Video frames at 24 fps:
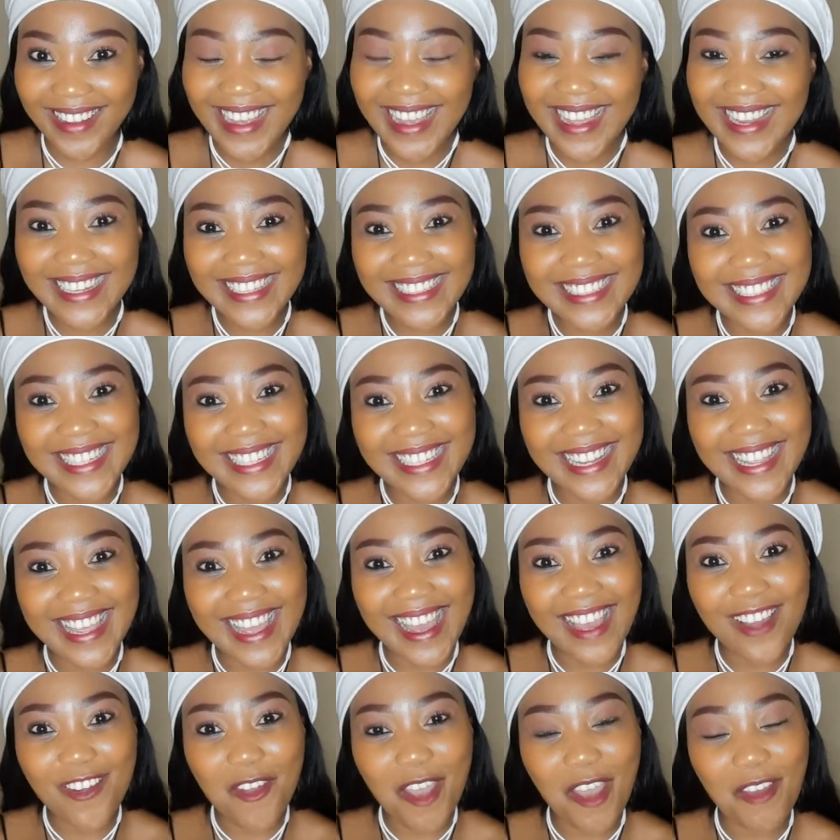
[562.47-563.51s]
listen,
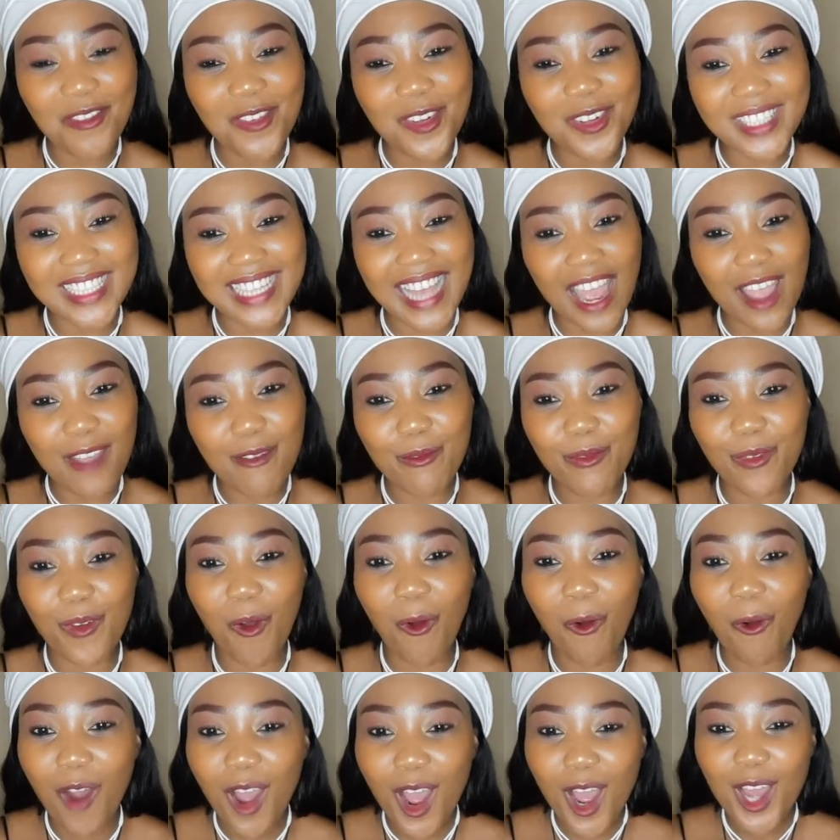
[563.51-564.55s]
yeah, we have no time
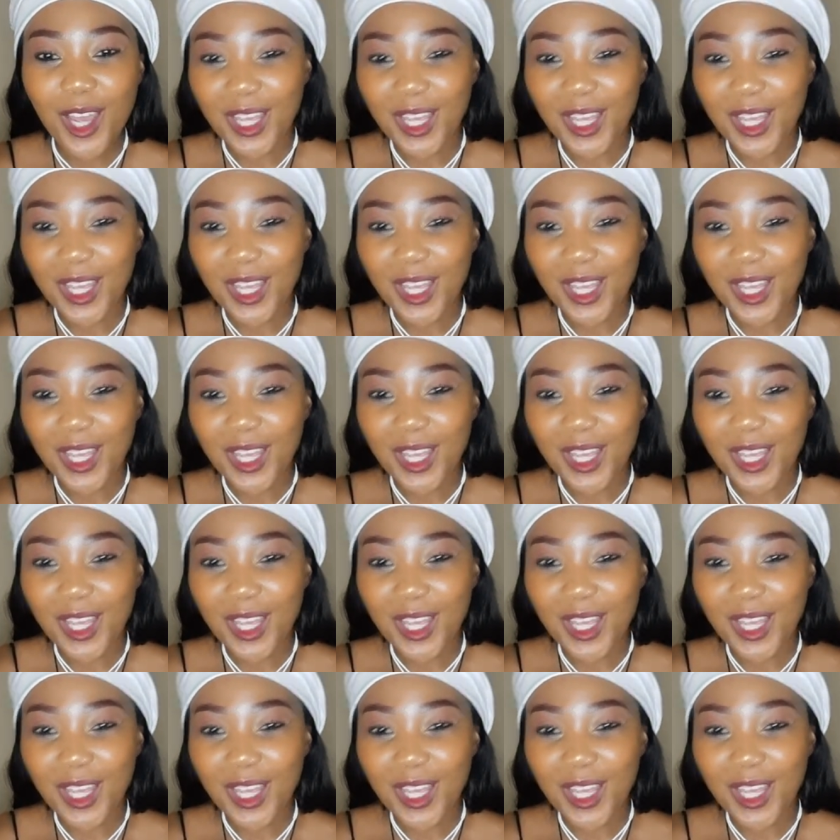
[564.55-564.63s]
for